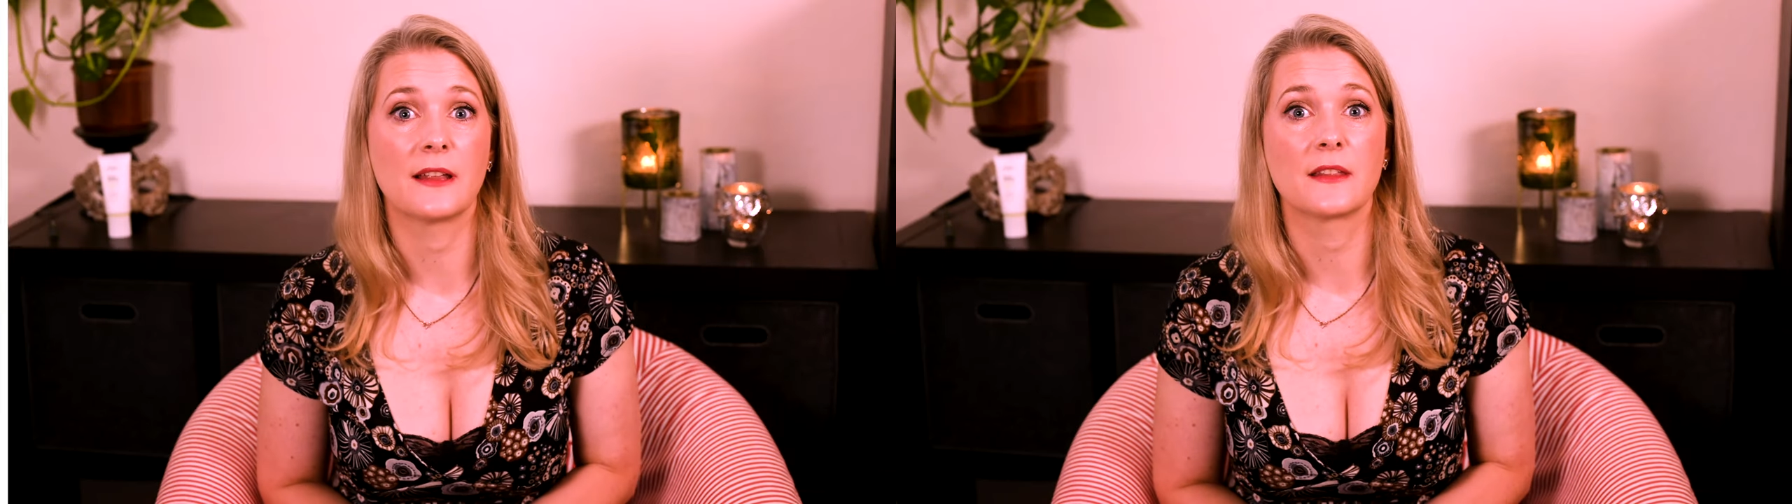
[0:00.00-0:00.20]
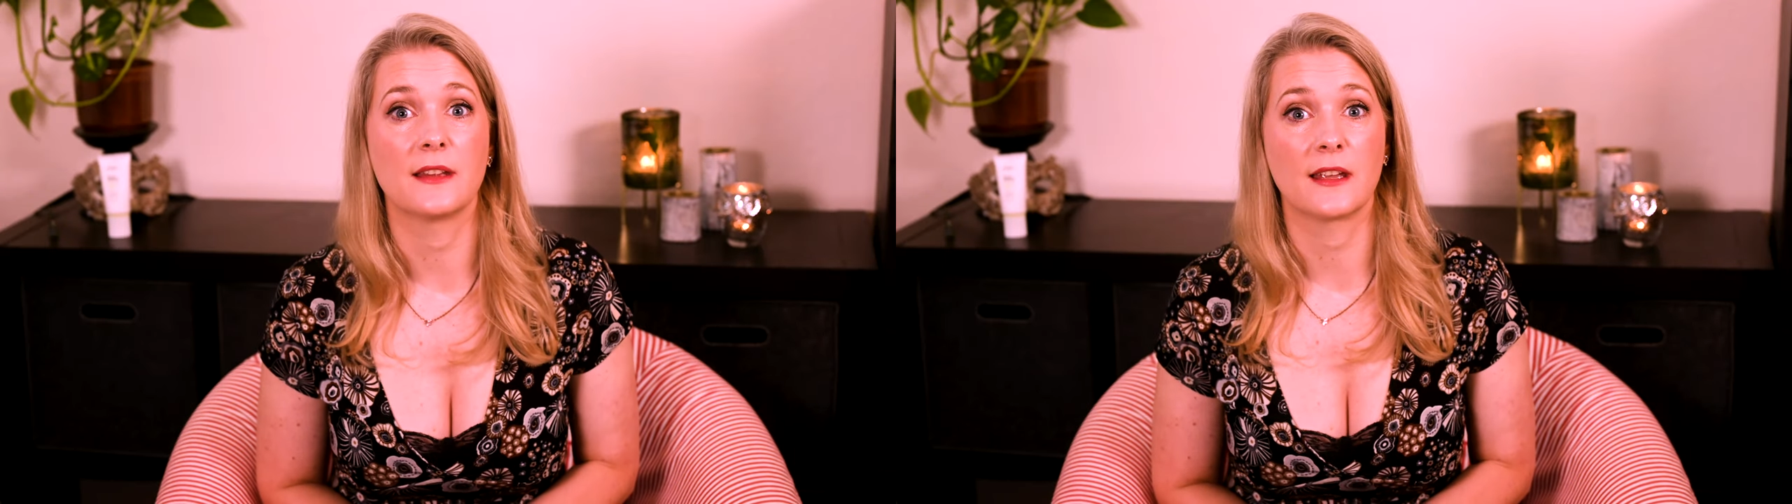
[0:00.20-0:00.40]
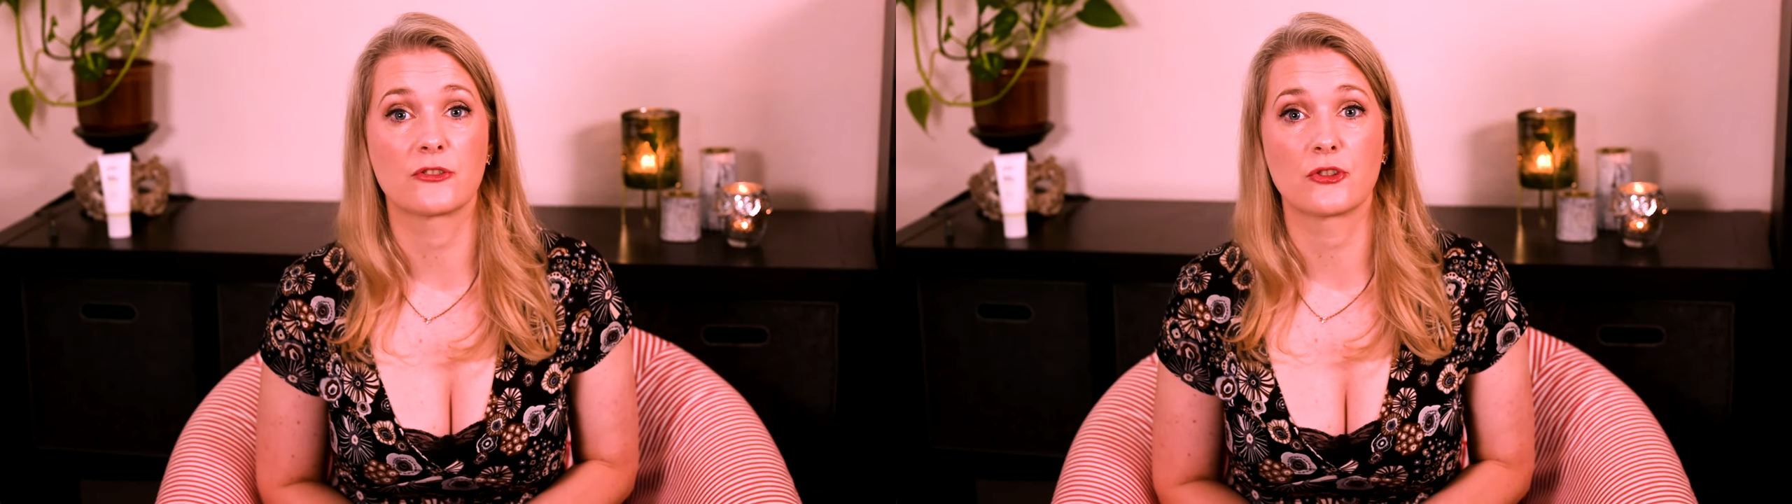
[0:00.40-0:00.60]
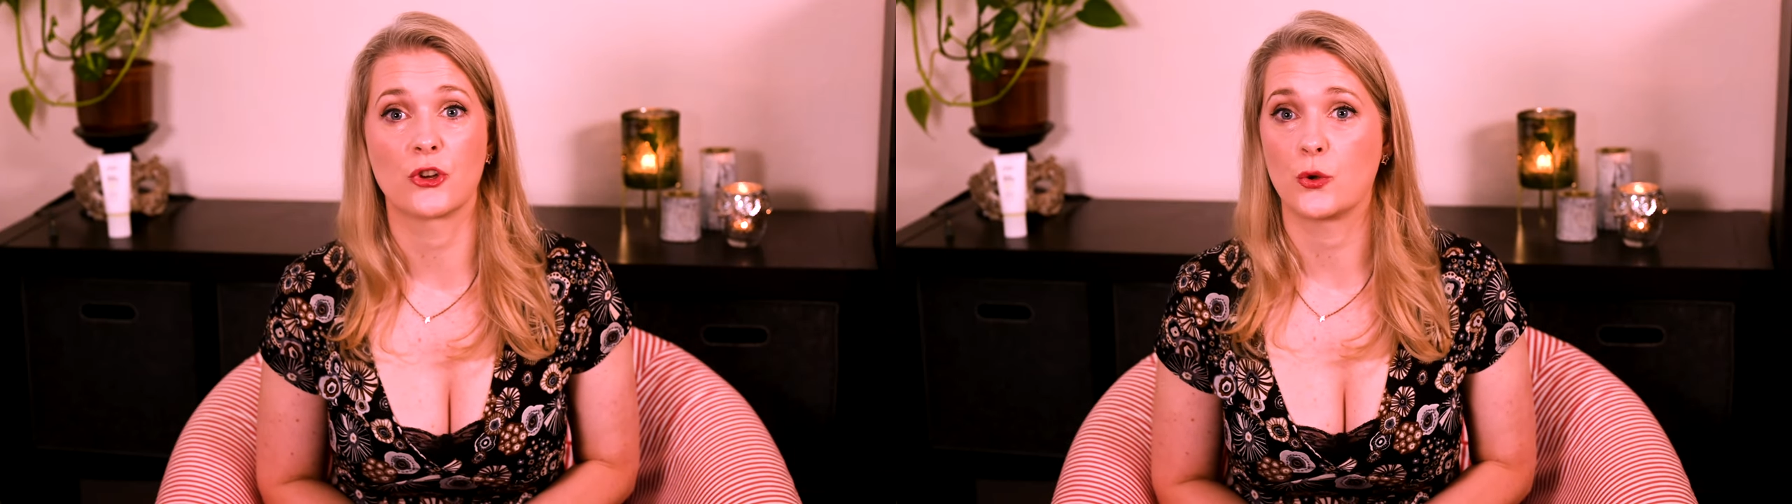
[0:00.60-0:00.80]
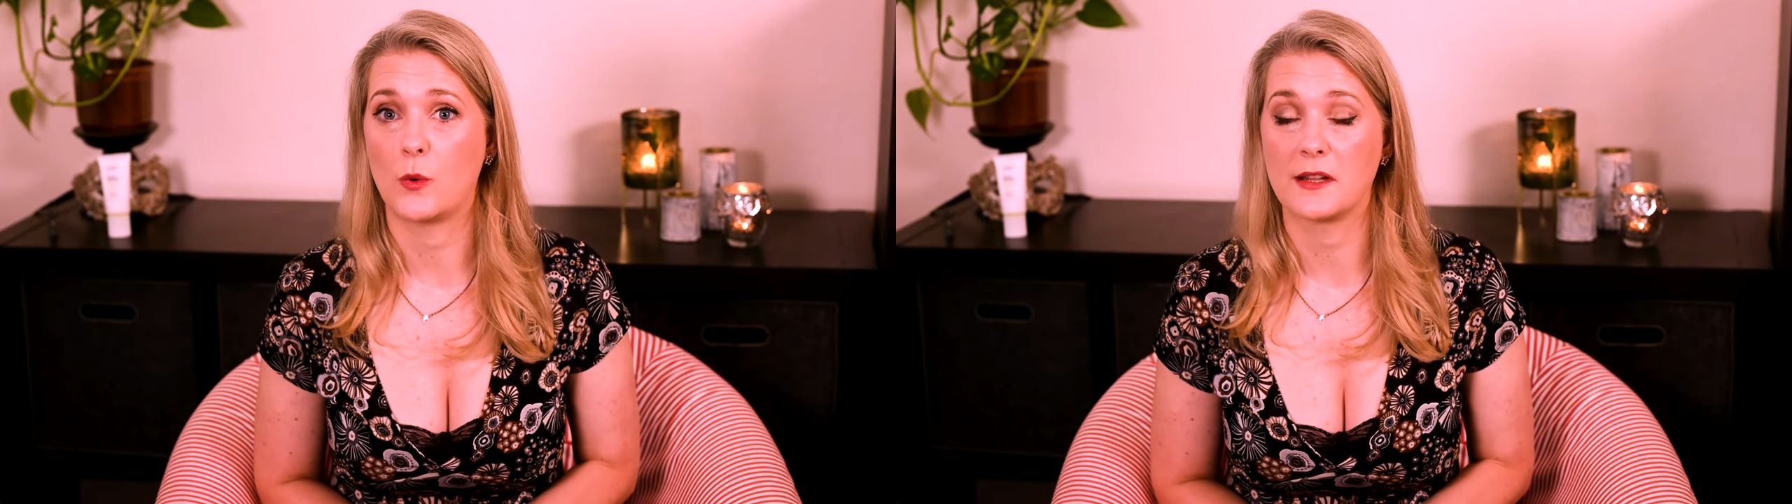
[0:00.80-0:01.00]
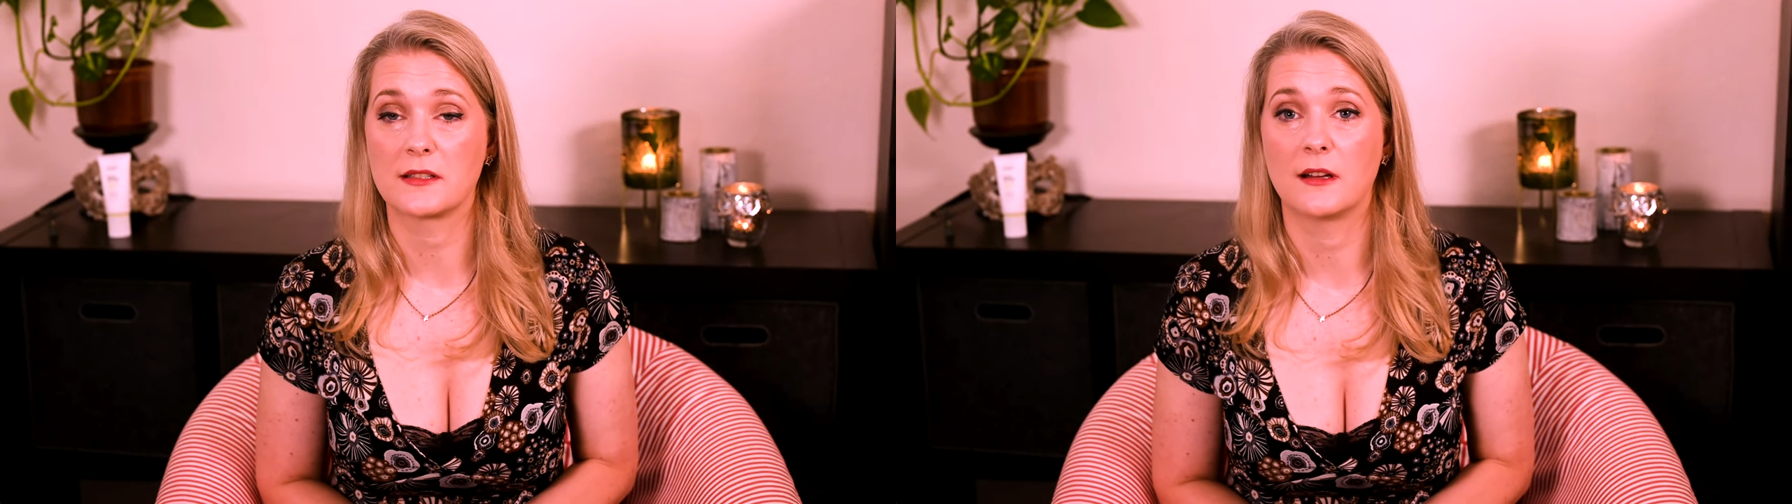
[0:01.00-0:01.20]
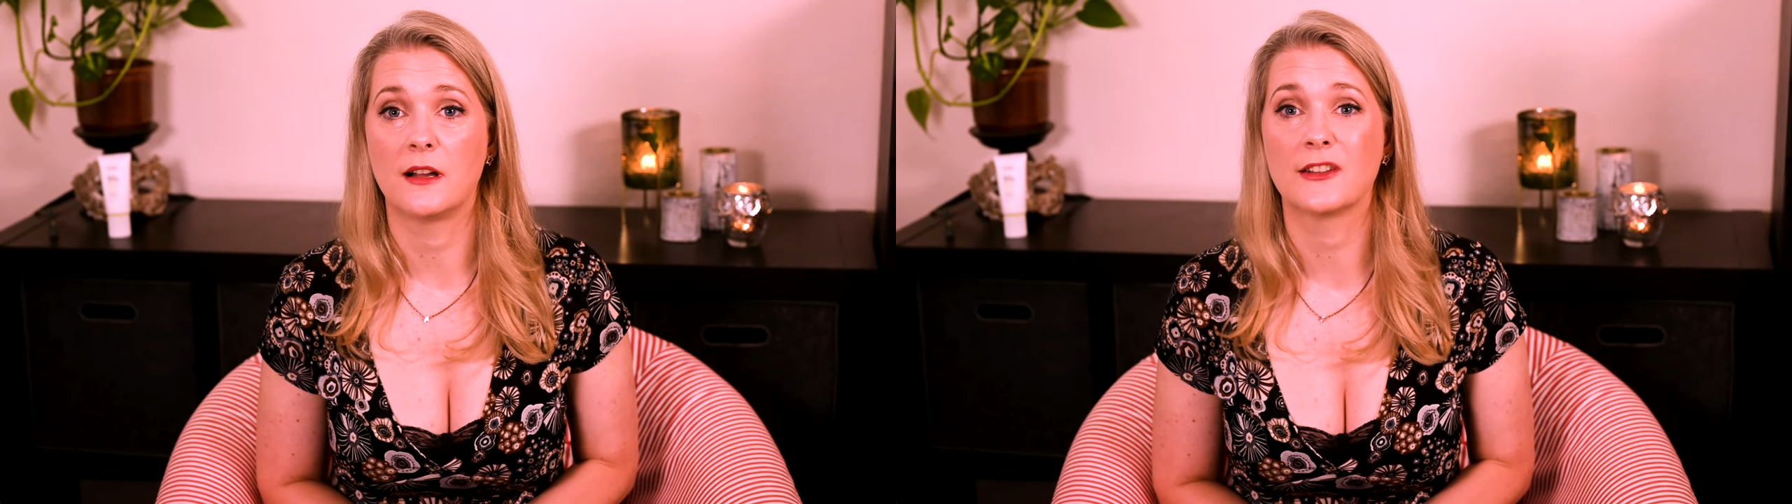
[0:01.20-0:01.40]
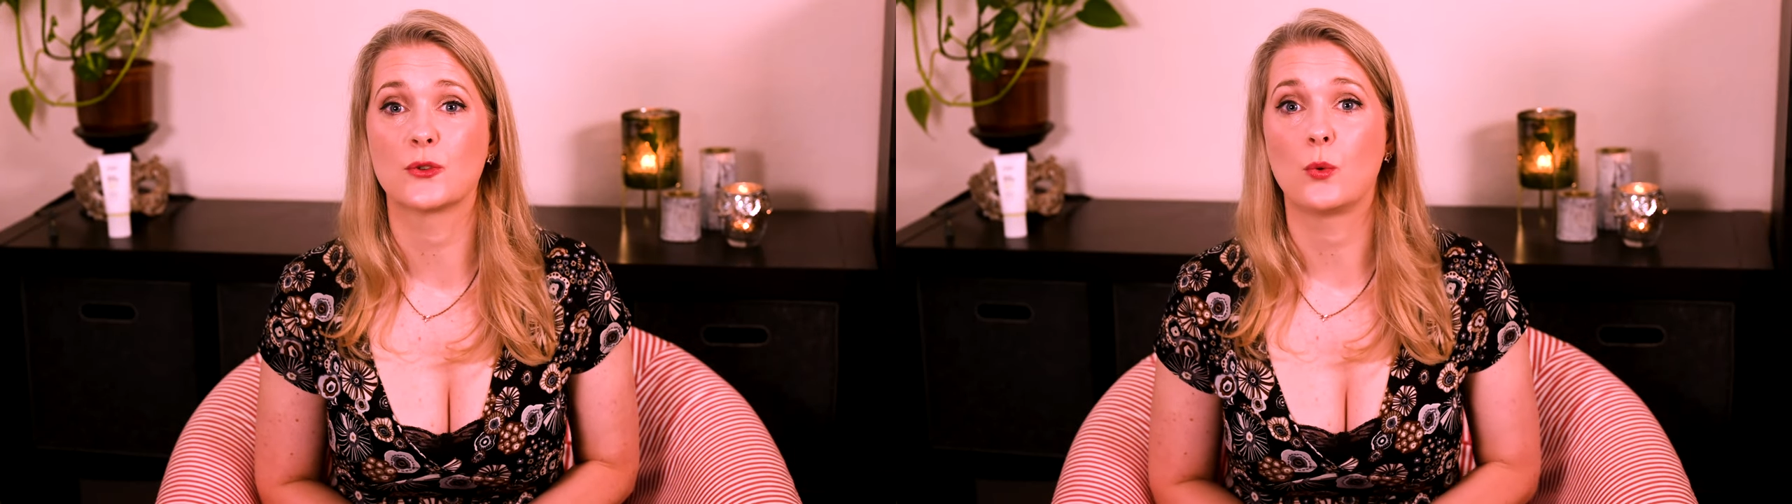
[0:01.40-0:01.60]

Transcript: like the texture, the white cast,